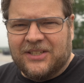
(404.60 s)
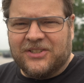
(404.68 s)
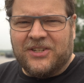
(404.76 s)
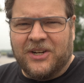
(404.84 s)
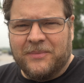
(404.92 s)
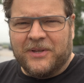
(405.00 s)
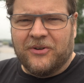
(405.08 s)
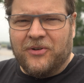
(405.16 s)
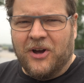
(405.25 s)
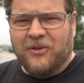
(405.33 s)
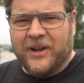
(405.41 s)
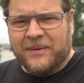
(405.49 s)
So it's going to be
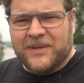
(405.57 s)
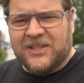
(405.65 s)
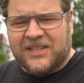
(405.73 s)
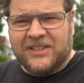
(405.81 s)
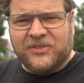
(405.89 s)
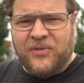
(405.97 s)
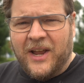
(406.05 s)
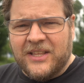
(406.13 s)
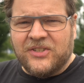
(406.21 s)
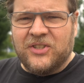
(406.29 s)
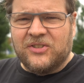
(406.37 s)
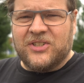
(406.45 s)
rowing because I
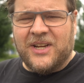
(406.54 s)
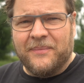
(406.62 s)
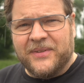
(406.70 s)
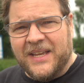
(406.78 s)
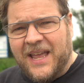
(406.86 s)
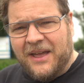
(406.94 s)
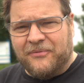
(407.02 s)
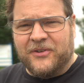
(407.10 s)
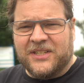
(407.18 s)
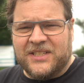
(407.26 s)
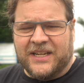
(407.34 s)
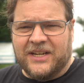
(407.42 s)
try to do something
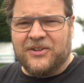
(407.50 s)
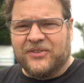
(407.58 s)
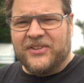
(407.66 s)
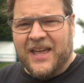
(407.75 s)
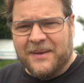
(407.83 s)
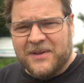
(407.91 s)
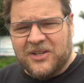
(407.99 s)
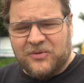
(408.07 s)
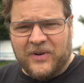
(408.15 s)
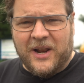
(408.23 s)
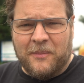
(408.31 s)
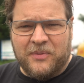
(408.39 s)
every single day
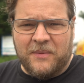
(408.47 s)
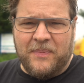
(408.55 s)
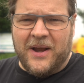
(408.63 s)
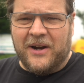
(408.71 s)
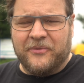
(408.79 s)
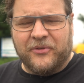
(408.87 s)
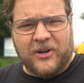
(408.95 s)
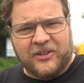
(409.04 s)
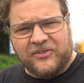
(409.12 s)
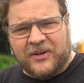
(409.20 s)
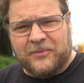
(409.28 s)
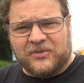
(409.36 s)
because we're now preparing for
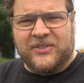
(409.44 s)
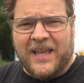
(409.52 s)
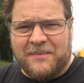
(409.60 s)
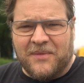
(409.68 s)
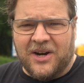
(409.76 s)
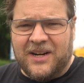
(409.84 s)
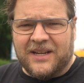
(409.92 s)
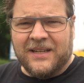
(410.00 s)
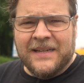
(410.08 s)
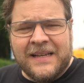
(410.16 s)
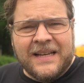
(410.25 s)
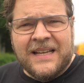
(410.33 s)
our trip to Denmark.
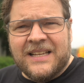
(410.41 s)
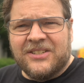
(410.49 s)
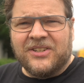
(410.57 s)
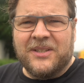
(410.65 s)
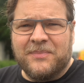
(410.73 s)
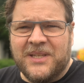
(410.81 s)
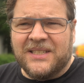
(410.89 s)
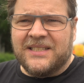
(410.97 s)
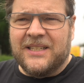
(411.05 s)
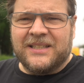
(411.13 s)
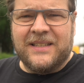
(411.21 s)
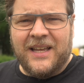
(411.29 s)
So that
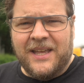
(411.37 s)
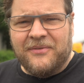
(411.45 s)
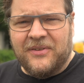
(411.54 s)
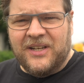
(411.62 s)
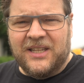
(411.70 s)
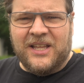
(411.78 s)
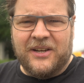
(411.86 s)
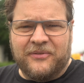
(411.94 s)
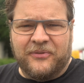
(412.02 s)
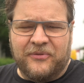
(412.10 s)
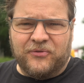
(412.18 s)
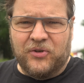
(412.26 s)
means that I have a lot
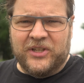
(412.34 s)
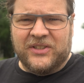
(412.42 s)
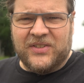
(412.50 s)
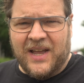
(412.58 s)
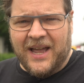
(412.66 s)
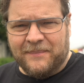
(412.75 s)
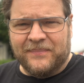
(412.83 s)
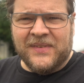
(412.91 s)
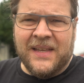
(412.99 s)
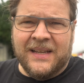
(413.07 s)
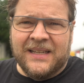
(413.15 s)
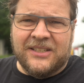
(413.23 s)
of free time.
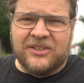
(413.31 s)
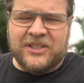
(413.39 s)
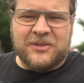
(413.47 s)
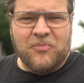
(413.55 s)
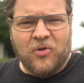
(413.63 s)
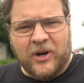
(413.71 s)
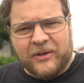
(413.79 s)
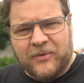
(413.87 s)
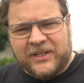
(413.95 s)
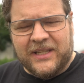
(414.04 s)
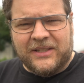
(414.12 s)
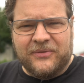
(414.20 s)
So this morning
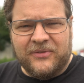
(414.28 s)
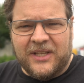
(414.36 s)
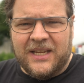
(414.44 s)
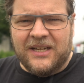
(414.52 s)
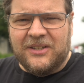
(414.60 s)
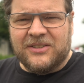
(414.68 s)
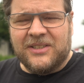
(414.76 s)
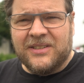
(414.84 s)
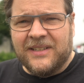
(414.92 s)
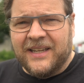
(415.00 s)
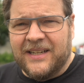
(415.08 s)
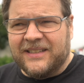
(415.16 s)
we did the
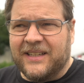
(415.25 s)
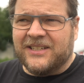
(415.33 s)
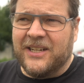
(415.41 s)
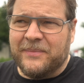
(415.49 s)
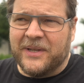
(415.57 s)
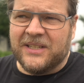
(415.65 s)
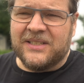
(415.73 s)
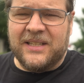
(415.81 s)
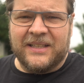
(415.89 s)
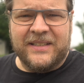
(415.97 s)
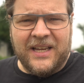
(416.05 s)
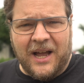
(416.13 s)
videos and that actually means
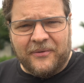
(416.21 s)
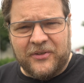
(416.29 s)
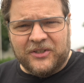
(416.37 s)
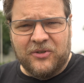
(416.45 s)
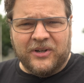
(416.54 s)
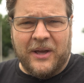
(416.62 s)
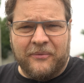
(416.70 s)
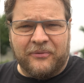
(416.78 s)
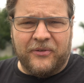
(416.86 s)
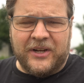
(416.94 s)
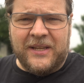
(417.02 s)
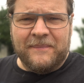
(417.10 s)
that the afternoon I'm
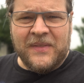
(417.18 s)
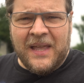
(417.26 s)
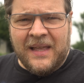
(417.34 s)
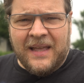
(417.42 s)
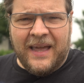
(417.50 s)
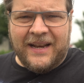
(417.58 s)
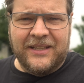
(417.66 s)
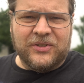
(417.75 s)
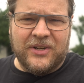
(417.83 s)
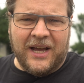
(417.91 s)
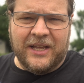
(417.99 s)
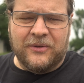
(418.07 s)
free. And then
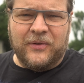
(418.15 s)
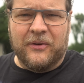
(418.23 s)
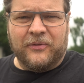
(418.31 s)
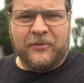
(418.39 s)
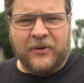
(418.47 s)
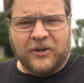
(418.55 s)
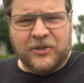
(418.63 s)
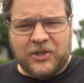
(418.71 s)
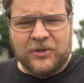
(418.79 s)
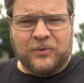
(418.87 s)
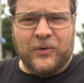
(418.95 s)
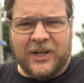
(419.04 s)
tonight we have a photo
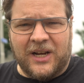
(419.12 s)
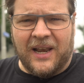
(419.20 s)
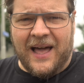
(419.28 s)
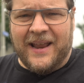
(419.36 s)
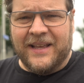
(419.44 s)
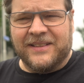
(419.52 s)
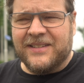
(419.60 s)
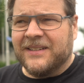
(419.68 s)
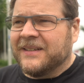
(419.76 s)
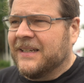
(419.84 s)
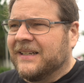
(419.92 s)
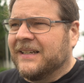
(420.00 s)
shoot with a client.